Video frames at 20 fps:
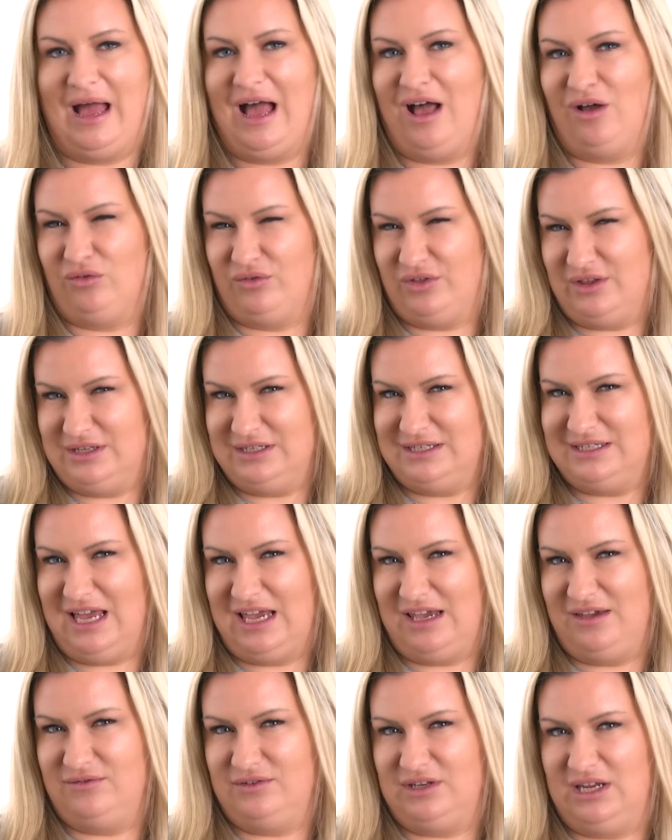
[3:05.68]
health and
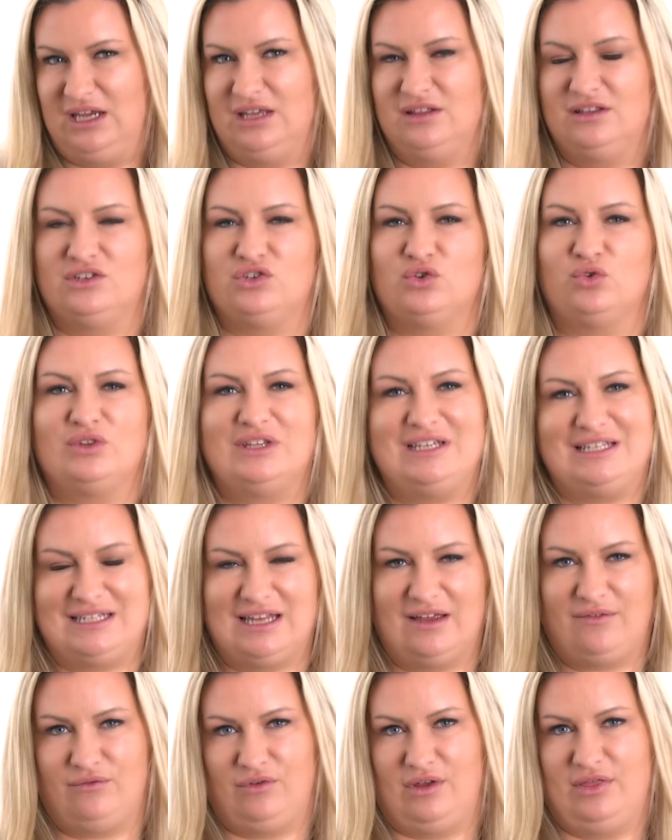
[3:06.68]
safety? There's all these
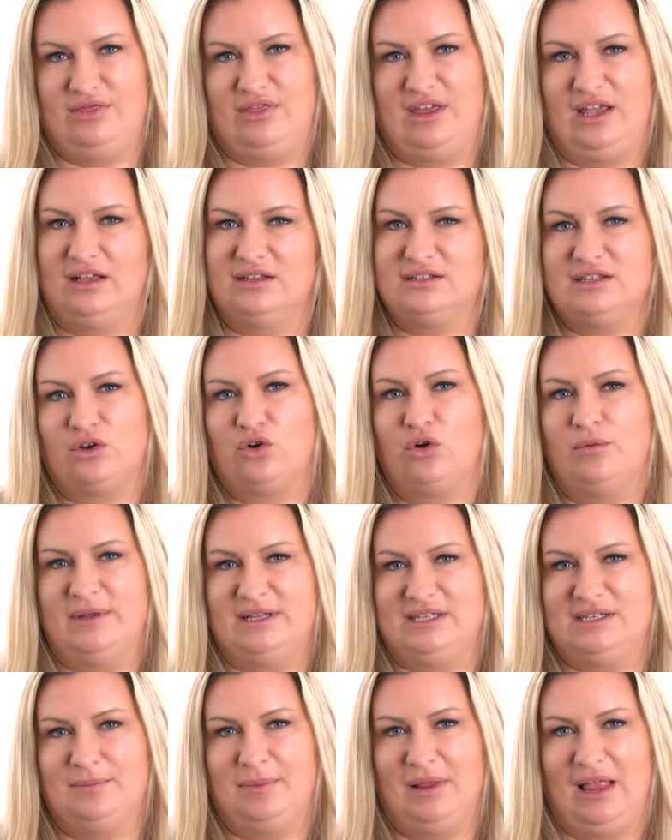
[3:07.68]
different things that come
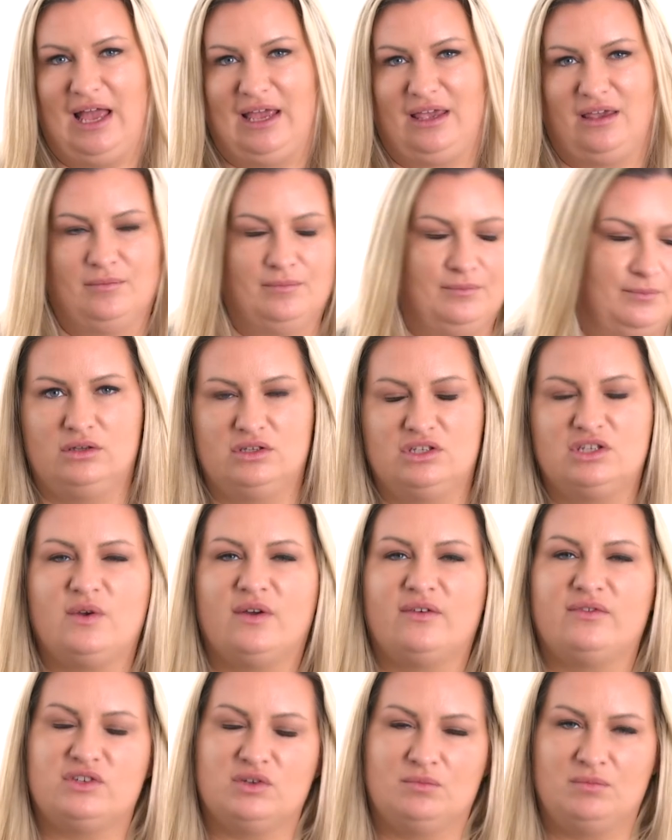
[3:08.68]
into play. So
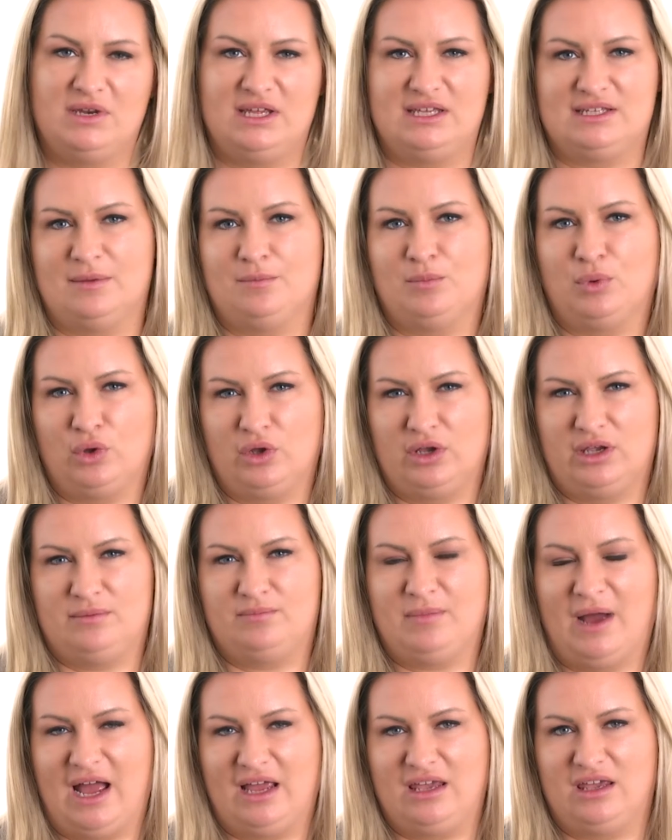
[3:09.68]
if somebody's
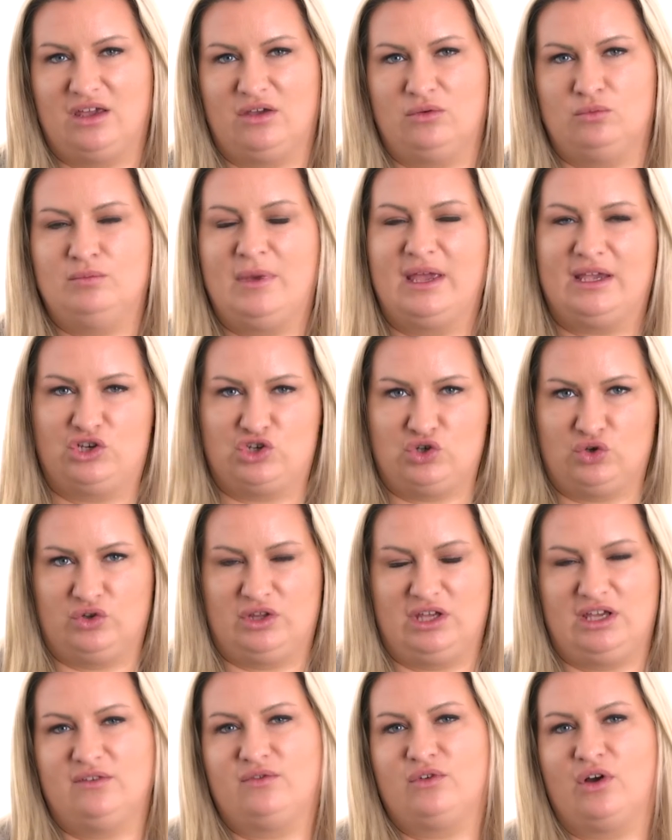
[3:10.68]
employed by you, make sure
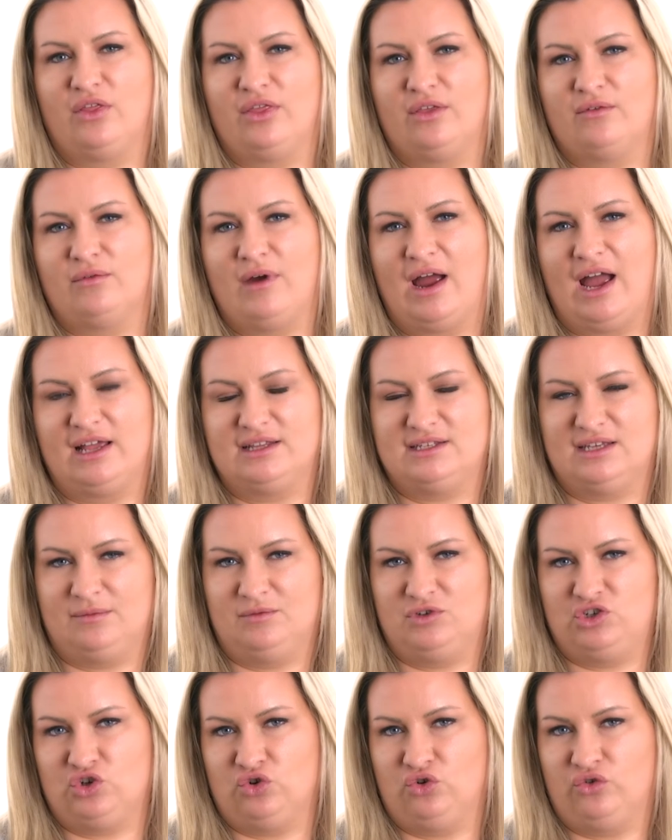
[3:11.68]
that you've got the right
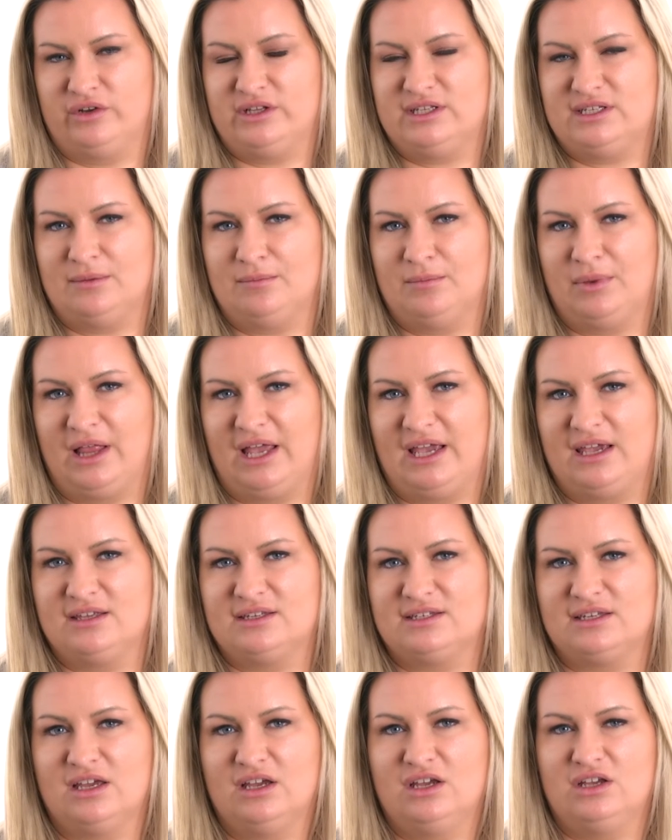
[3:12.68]
insurance in
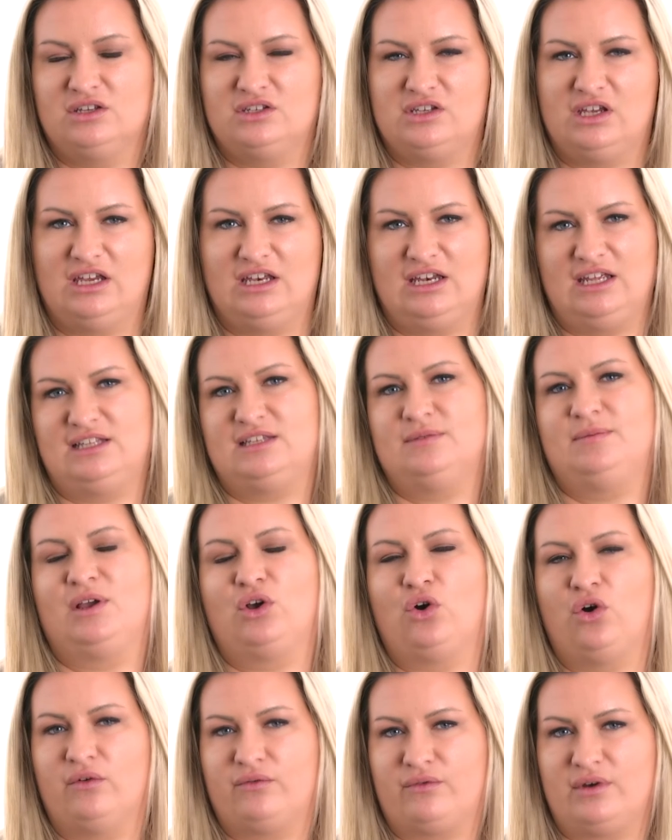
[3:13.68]
place. So you need to be
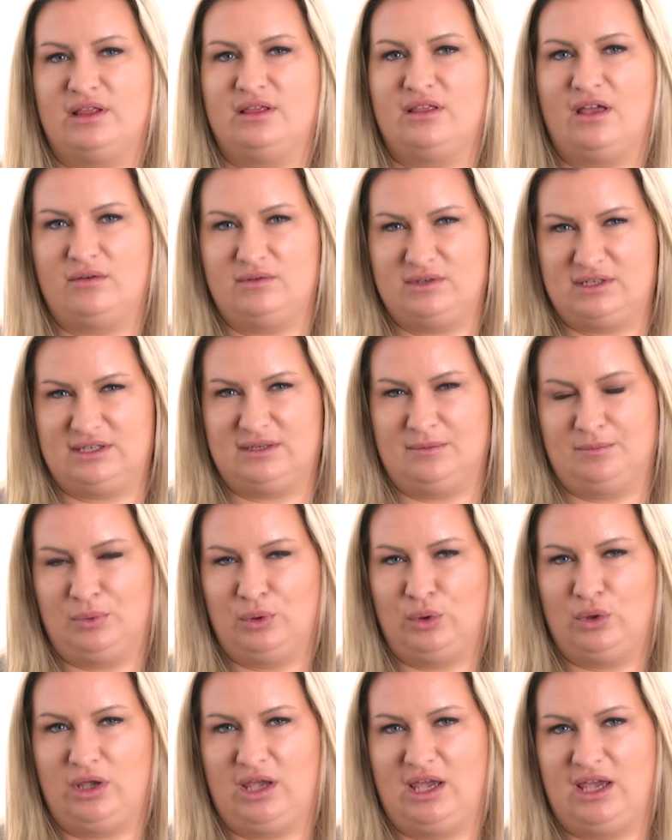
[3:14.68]
covering those as
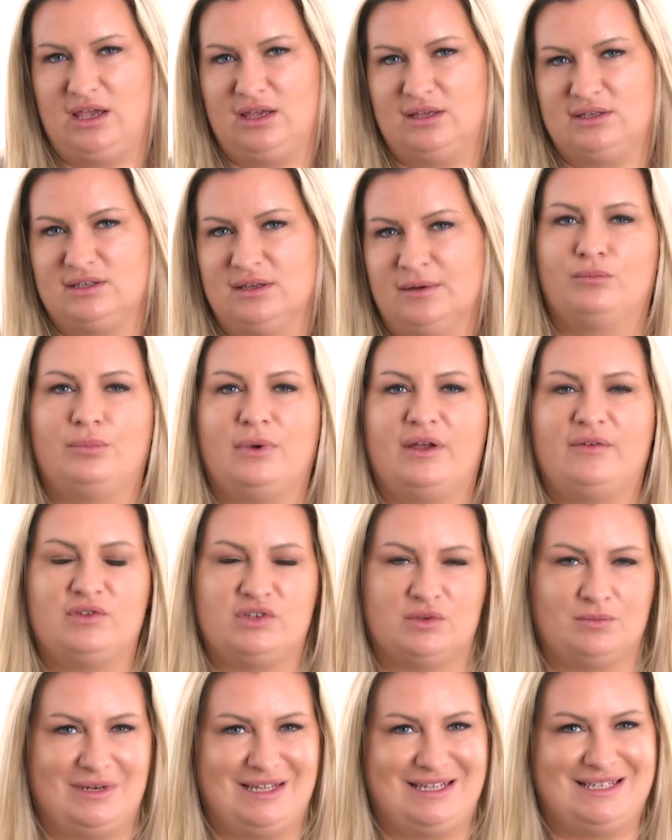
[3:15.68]
employees. But if
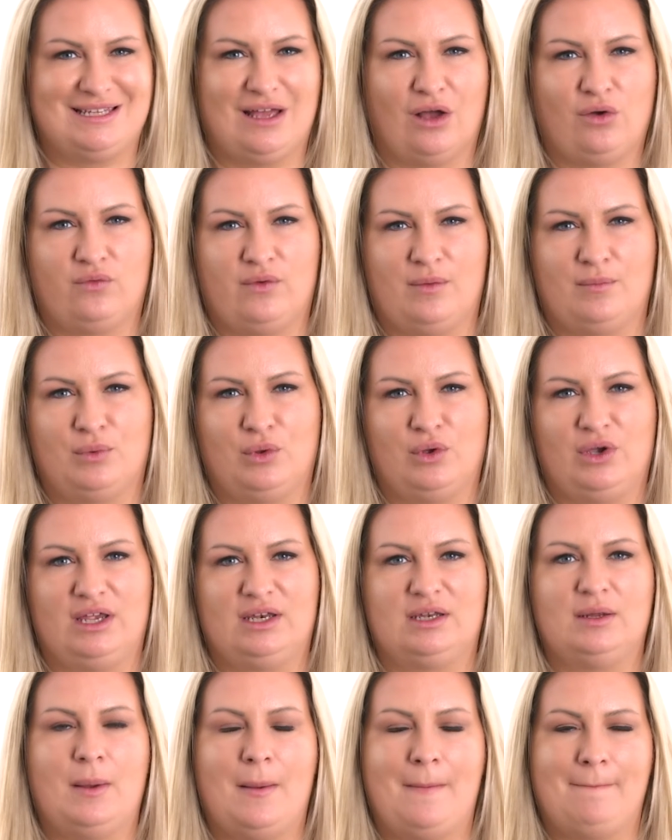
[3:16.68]
somebody's
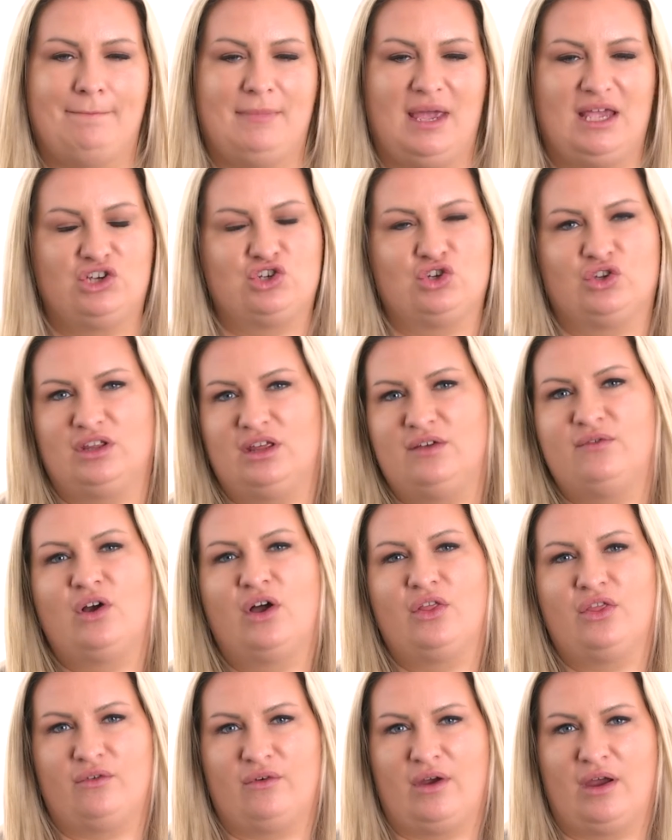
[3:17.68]
self-employed, make sure that they've
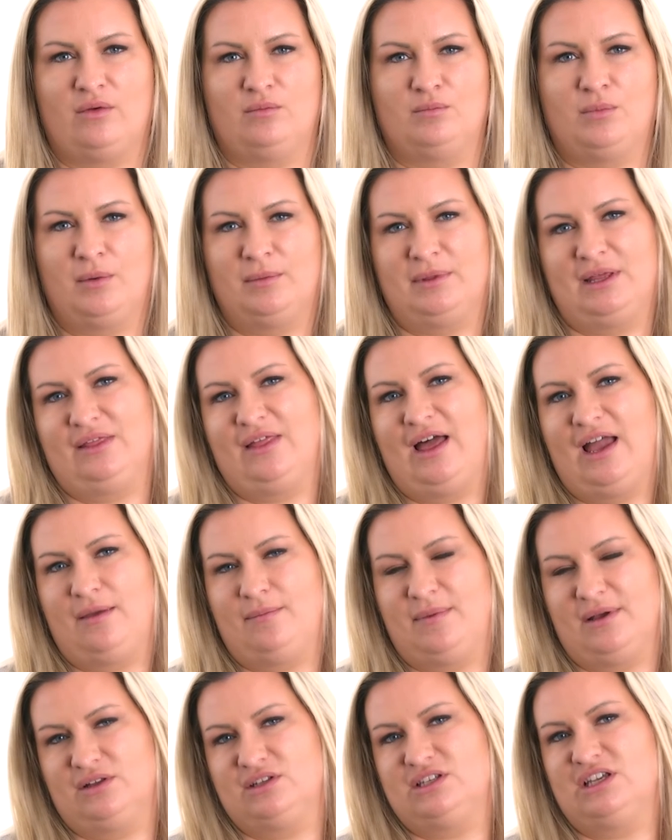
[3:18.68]
got their own public
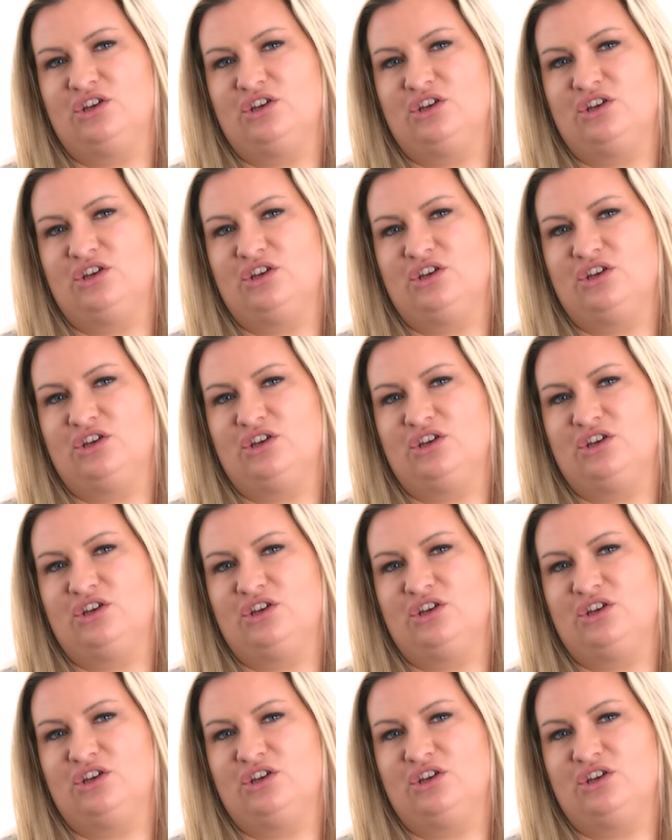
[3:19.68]
liability